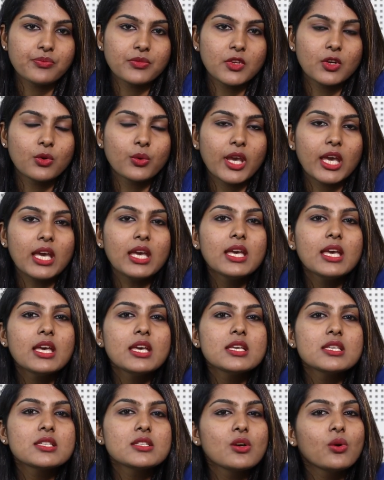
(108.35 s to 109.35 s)
Okay,
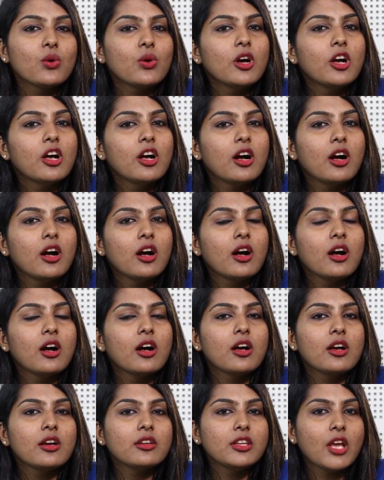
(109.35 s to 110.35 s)
so
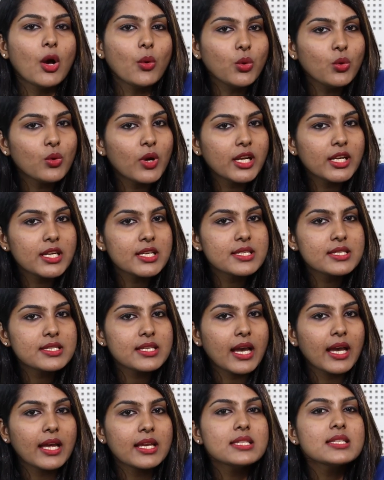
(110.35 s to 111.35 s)
now you
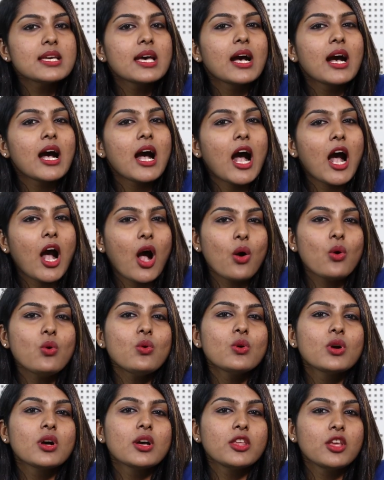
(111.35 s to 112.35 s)
understand how
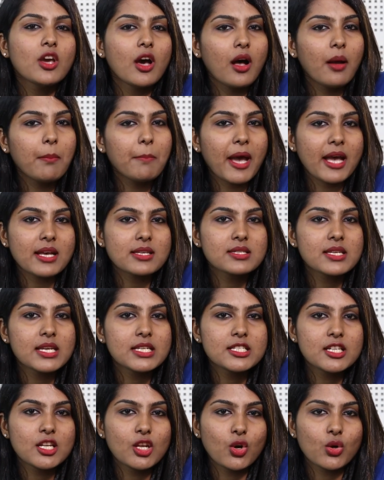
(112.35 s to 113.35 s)
your
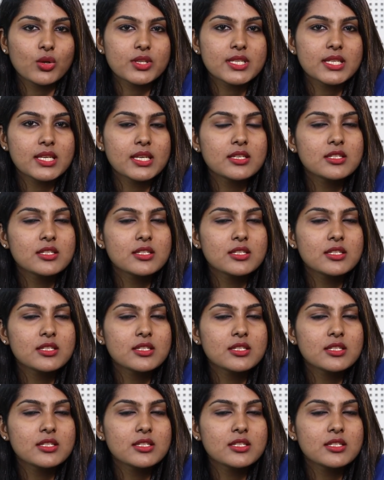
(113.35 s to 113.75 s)
passage looks.